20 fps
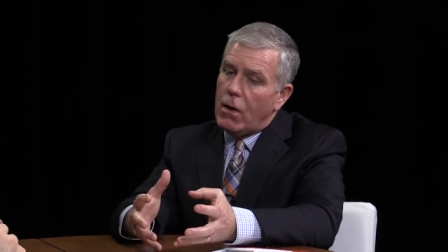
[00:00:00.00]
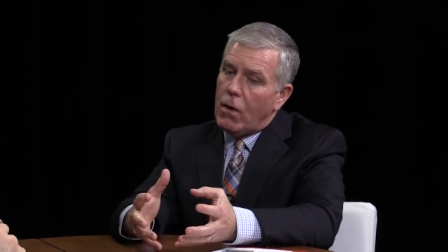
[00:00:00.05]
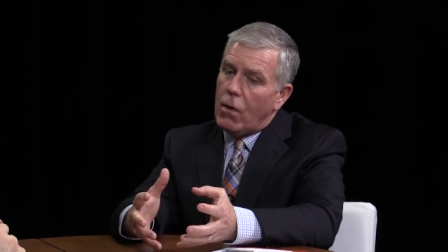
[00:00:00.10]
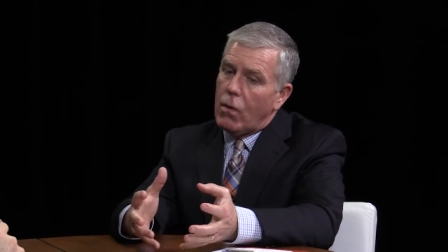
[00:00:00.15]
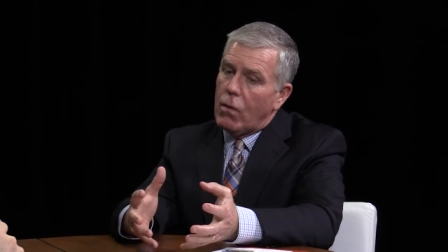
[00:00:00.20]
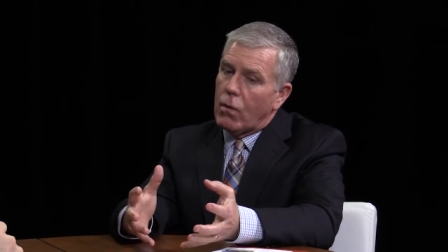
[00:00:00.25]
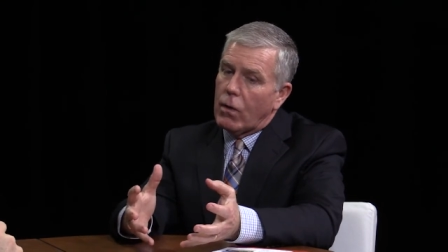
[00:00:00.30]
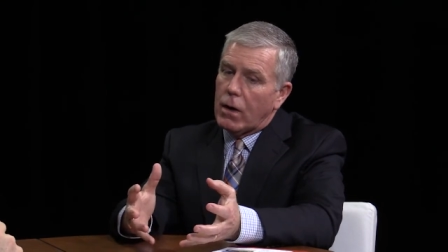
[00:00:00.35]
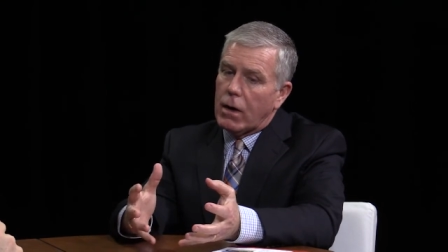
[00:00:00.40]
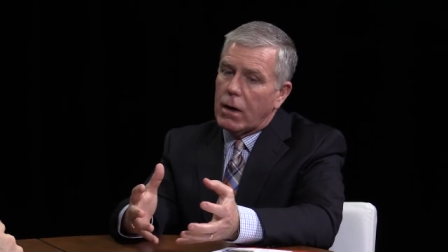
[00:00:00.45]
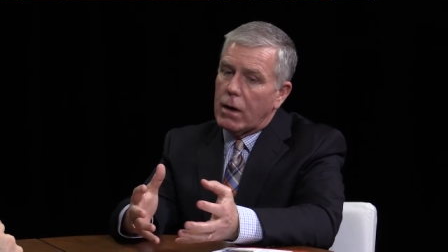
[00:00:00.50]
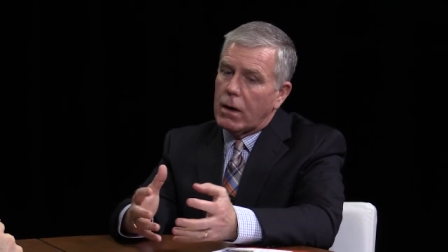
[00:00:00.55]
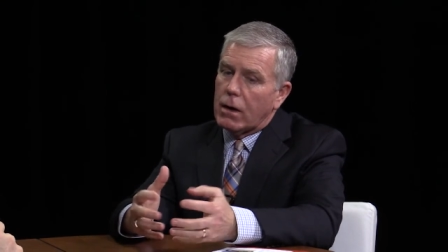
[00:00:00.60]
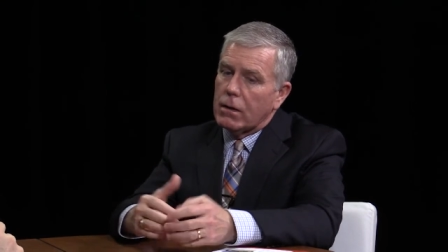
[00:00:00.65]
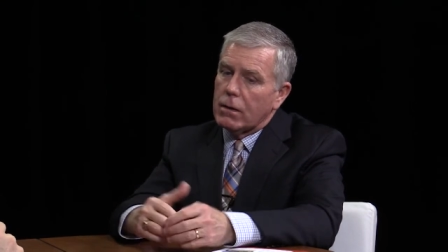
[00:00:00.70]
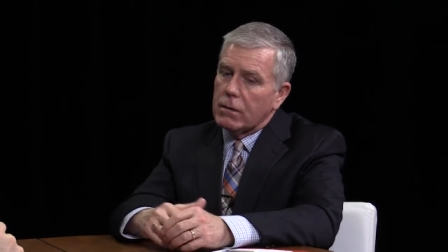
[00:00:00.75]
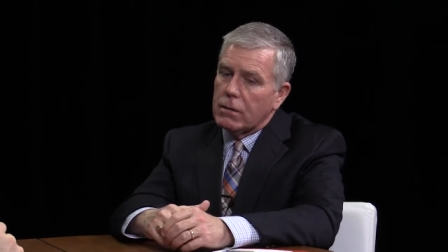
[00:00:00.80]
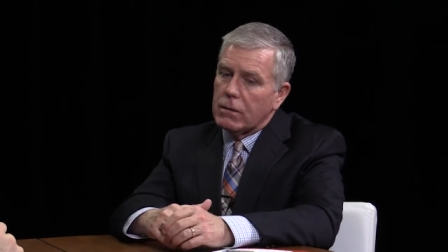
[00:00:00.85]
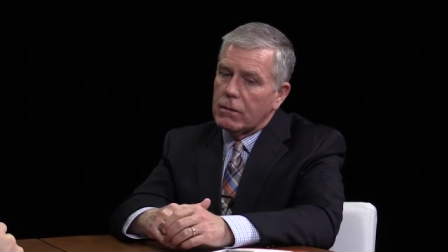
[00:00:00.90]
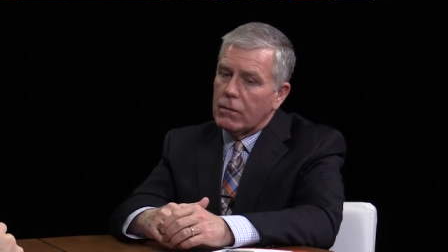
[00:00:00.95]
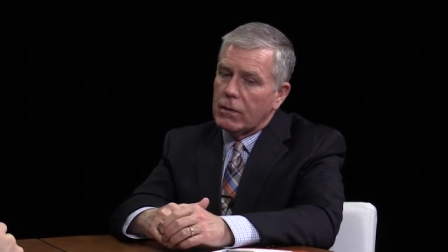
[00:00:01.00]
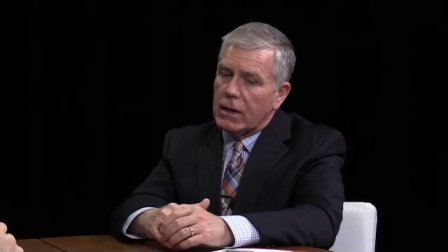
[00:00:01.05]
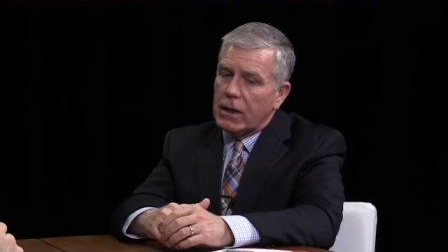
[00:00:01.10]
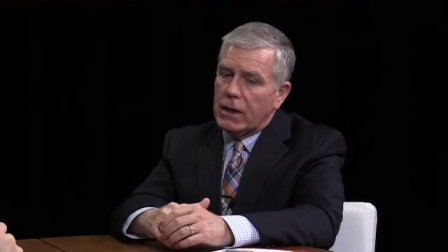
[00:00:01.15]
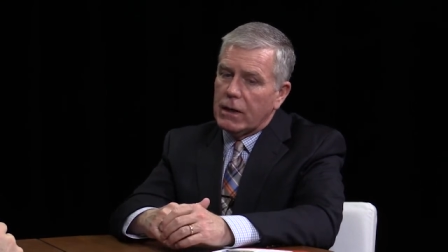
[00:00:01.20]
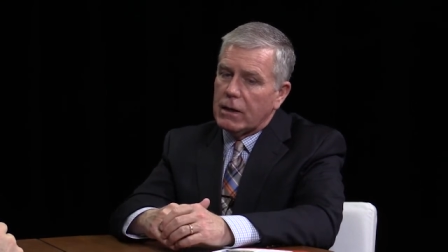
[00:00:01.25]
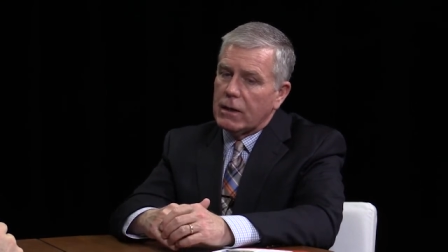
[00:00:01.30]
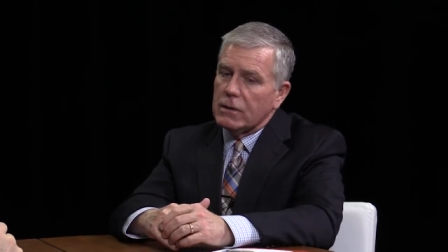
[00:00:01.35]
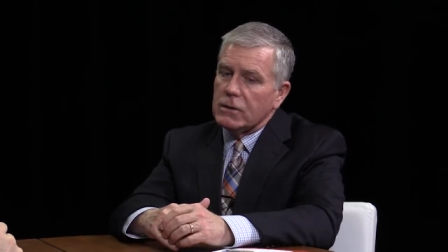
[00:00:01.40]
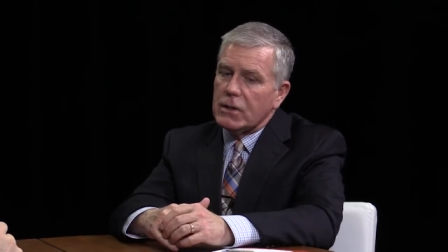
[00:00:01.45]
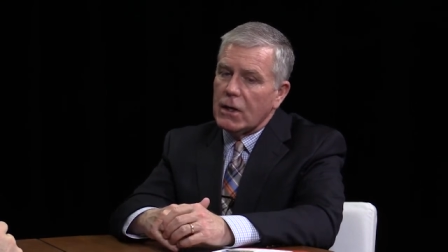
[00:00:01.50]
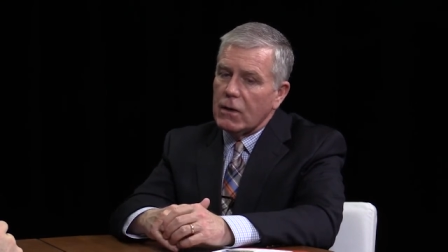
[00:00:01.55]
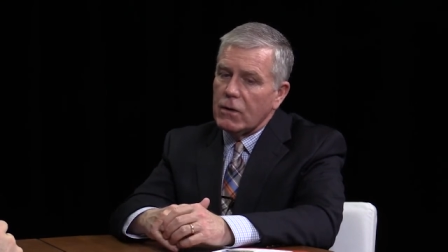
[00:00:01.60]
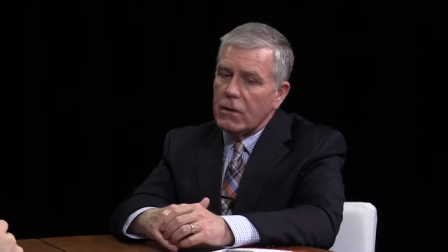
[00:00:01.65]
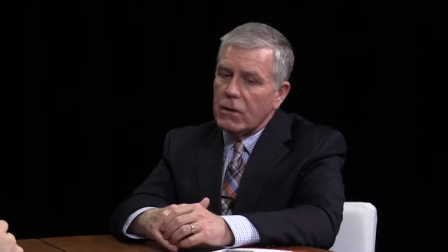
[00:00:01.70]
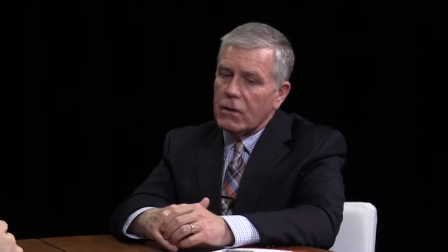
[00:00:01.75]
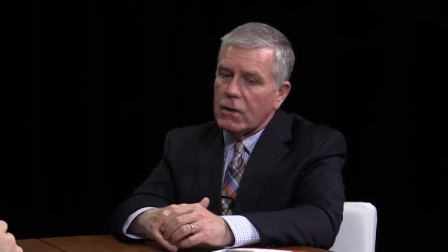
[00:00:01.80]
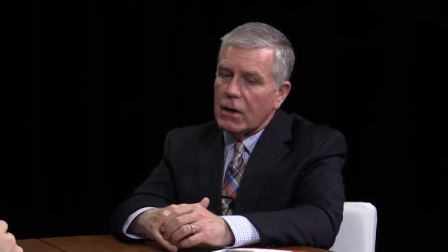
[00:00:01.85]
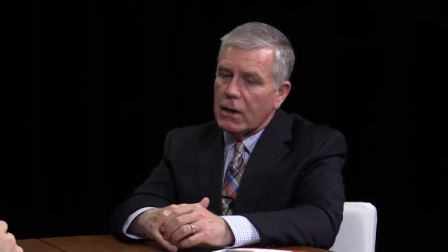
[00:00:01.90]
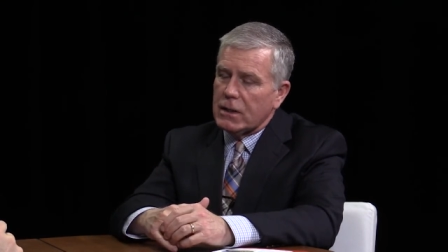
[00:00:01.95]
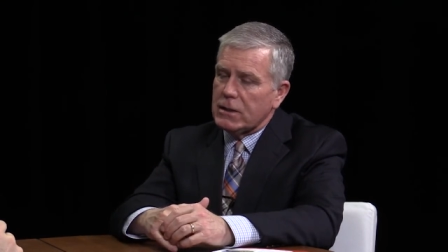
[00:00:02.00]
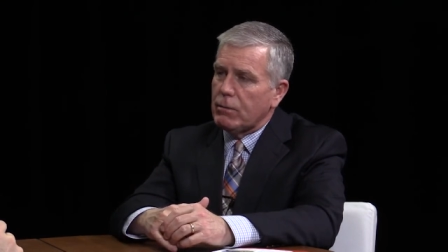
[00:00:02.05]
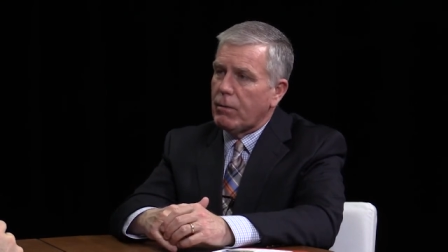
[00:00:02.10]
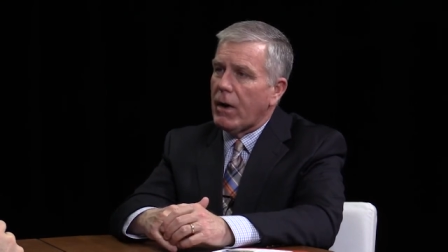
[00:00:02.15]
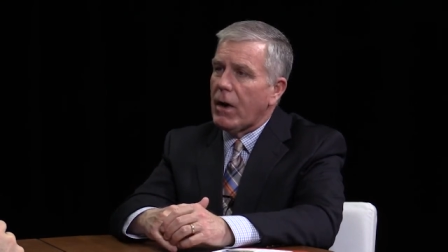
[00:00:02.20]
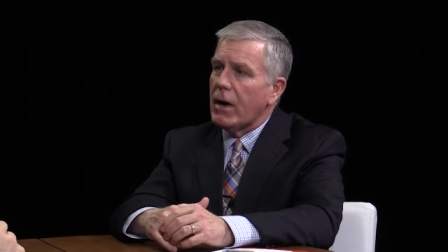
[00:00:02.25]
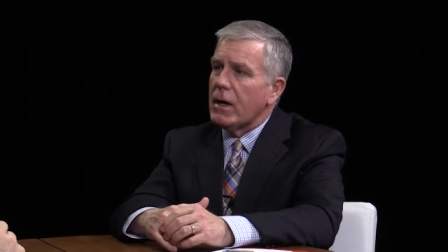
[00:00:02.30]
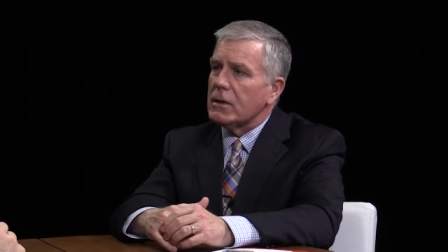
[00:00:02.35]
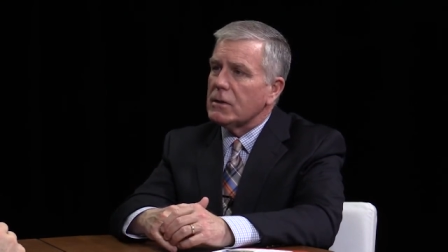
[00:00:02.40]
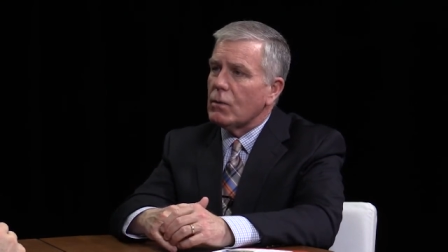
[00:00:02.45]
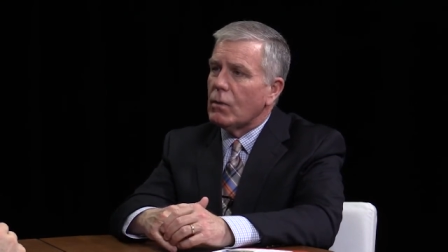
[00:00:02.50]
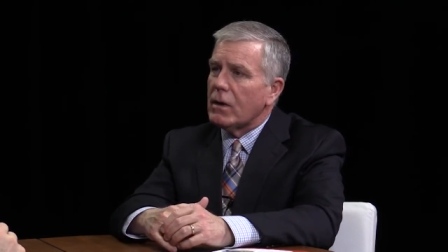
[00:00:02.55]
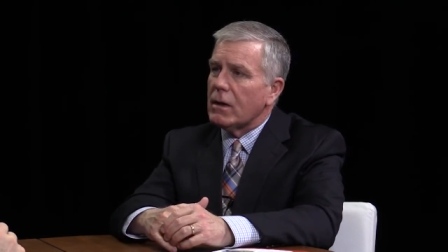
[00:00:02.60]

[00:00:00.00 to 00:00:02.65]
We're we continue to experience